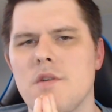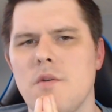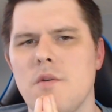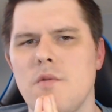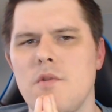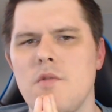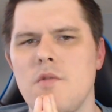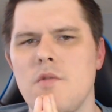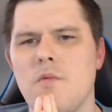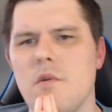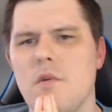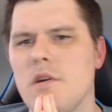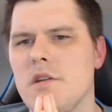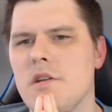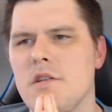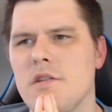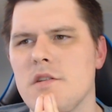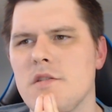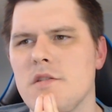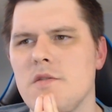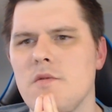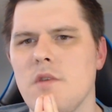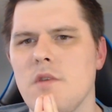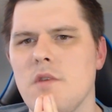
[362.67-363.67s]
do you want to
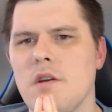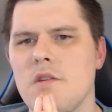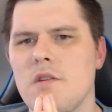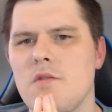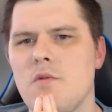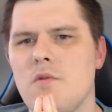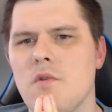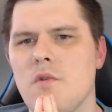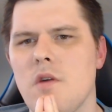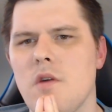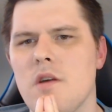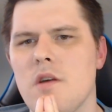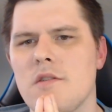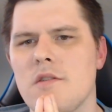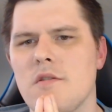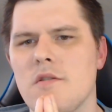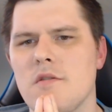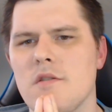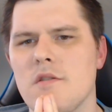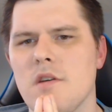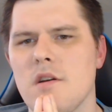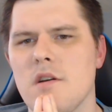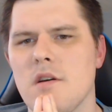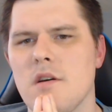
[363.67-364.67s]
just do like 2
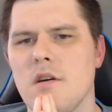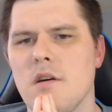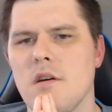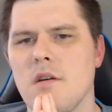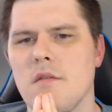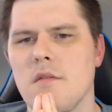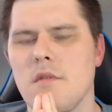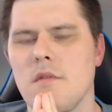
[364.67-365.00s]
aggressors and a